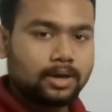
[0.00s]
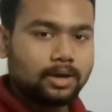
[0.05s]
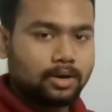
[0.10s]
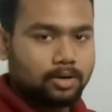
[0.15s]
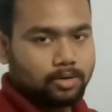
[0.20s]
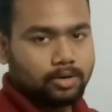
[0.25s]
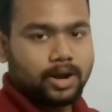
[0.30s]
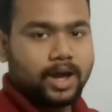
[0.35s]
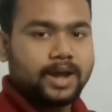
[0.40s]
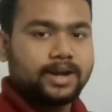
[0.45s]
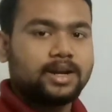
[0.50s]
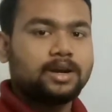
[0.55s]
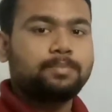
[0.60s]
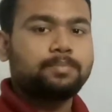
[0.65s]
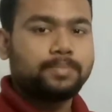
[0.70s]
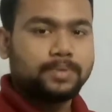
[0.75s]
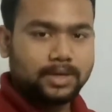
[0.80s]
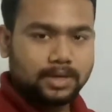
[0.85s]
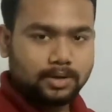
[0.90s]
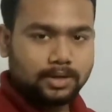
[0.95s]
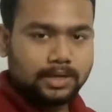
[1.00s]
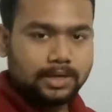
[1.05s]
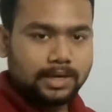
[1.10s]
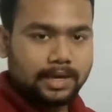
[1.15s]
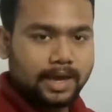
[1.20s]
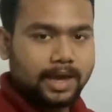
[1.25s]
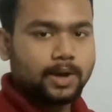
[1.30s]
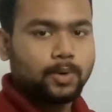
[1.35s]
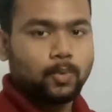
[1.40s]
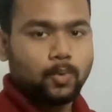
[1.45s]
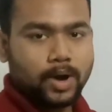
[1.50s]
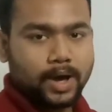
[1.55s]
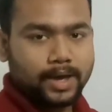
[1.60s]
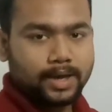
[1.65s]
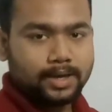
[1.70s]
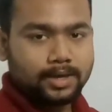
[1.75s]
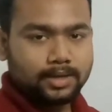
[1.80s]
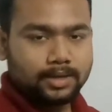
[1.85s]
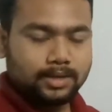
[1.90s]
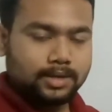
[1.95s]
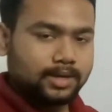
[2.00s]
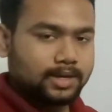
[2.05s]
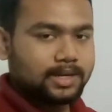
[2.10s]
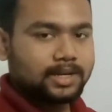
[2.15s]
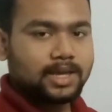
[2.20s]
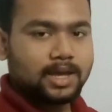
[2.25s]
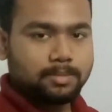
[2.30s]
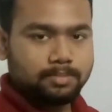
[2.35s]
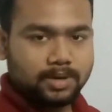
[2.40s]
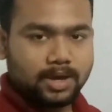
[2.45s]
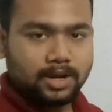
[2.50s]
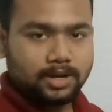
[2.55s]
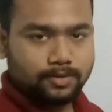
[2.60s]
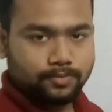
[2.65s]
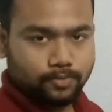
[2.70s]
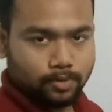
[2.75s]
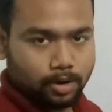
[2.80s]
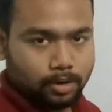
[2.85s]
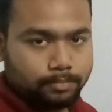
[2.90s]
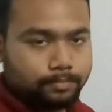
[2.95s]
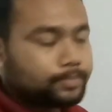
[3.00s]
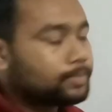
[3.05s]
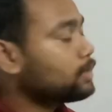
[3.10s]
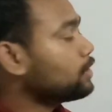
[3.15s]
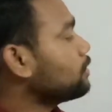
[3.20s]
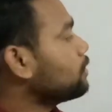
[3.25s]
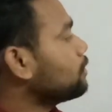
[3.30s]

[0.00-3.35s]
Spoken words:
or either p and y. It can be any form,